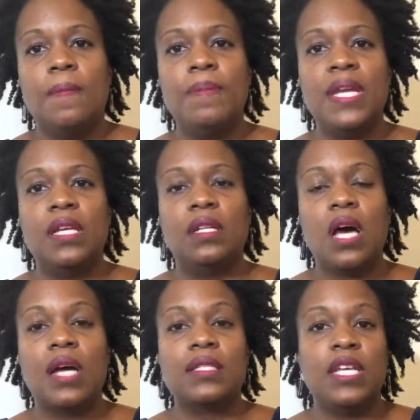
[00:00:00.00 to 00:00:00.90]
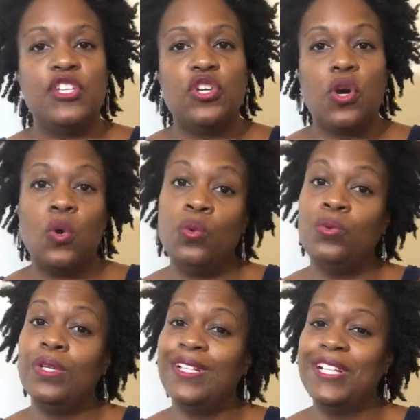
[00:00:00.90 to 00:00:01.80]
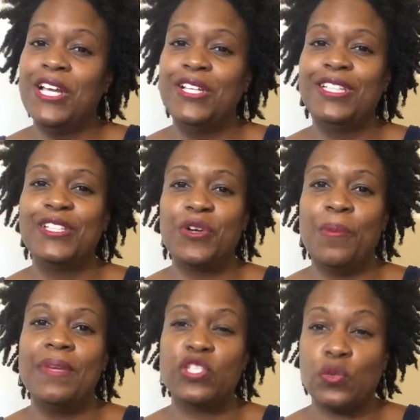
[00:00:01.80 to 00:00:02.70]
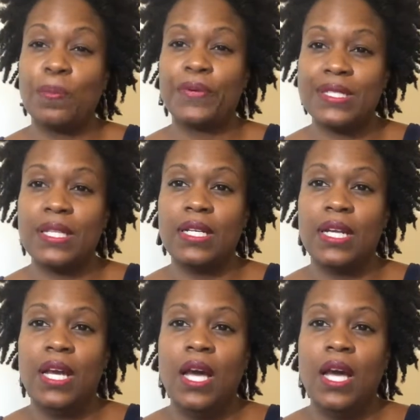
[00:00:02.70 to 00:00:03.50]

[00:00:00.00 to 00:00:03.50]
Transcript: being locked in your own little mental prison,